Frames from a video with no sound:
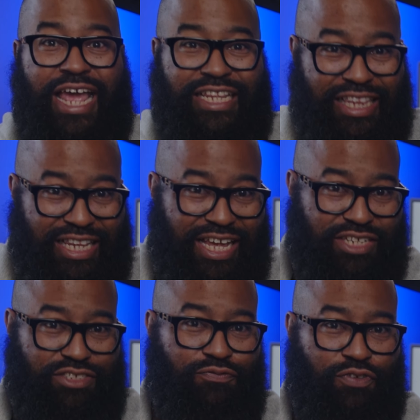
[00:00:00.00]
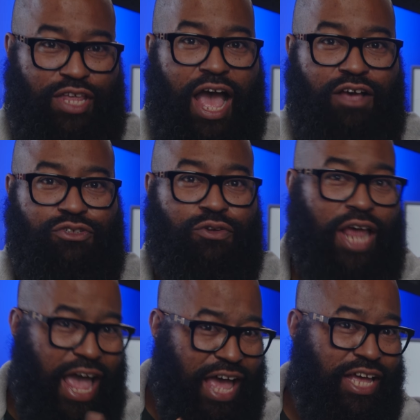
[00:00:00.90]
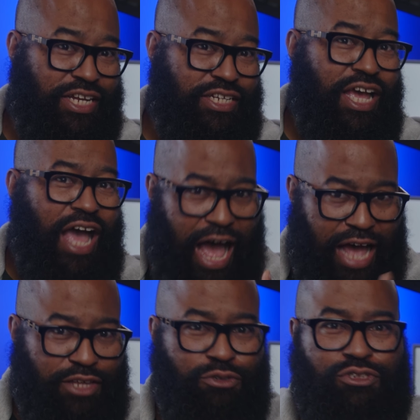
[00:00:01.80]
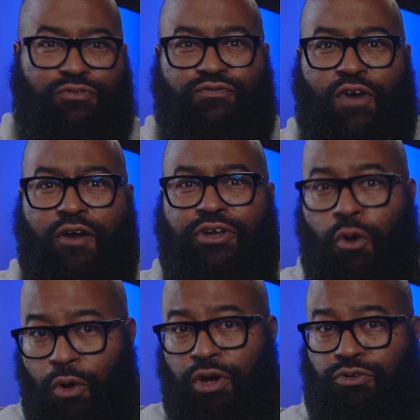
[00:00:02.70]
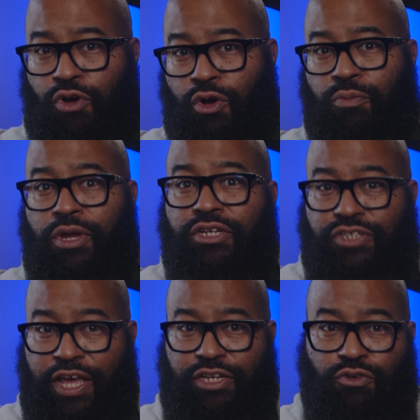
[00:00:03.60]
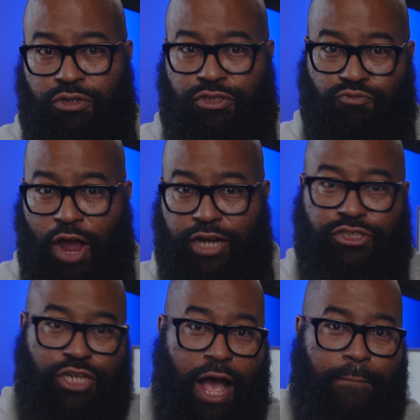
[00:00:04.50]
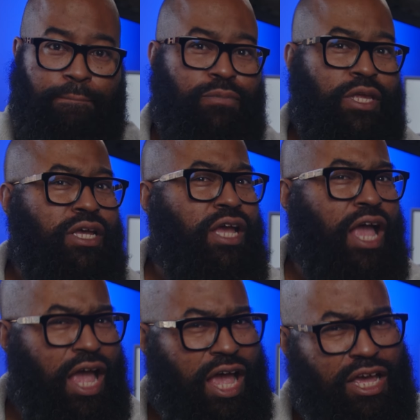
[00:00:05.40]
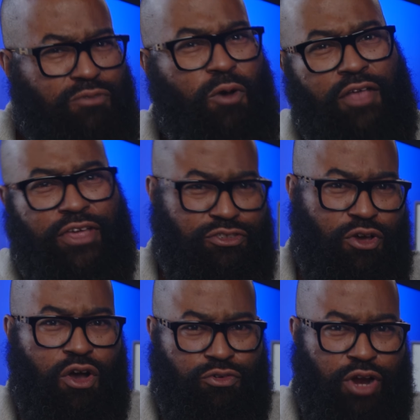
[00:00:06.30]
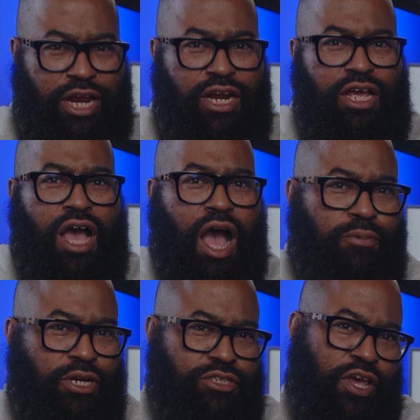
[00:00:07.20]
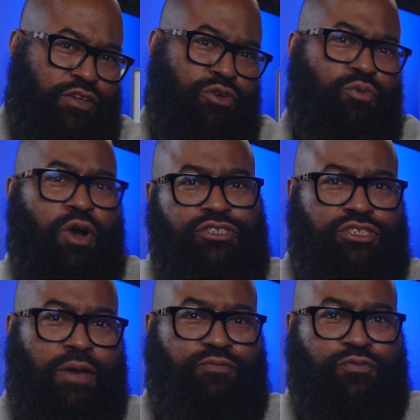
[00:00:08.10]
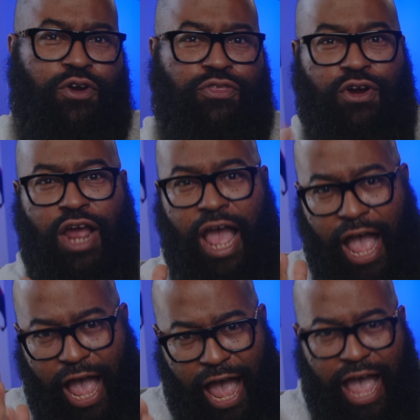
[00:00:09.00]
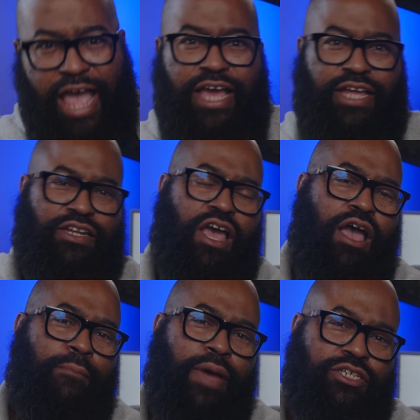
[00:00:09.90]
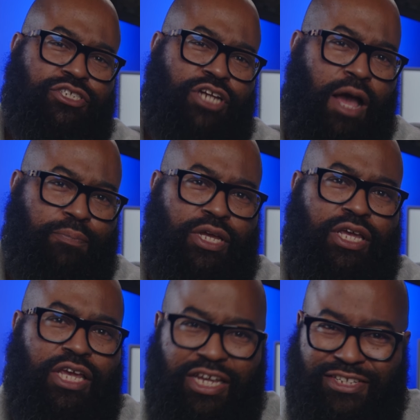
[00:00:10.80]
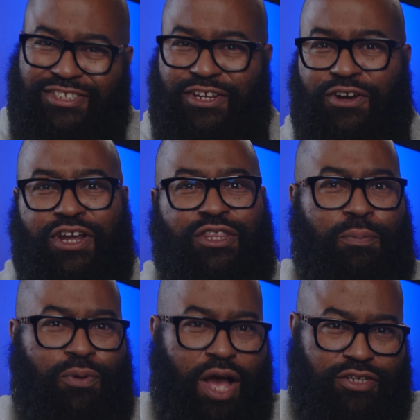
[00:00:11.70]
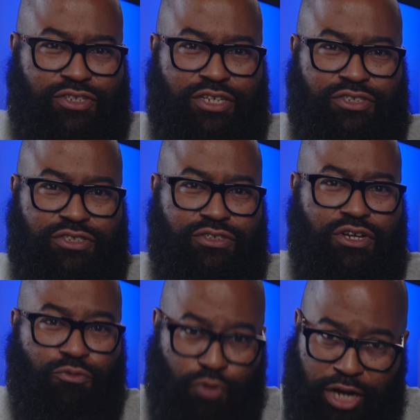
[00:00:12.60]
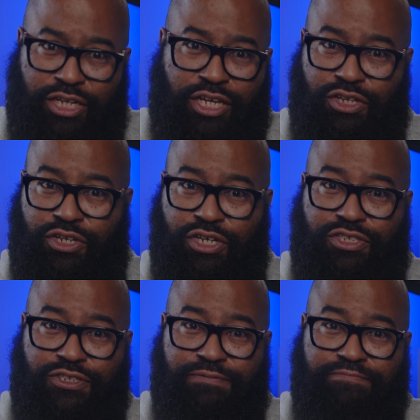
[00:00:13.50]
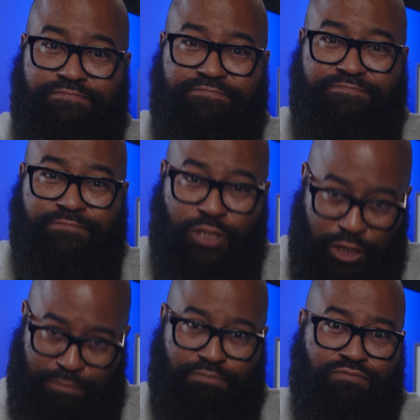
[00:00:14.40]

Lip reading: a list for the household, and I use Safari or Chrome to hit Nordstrom Rack to shop. And while that's all great, I'm gonna take you one step further and make shopping easier in the process. Ready to get the goods? Good,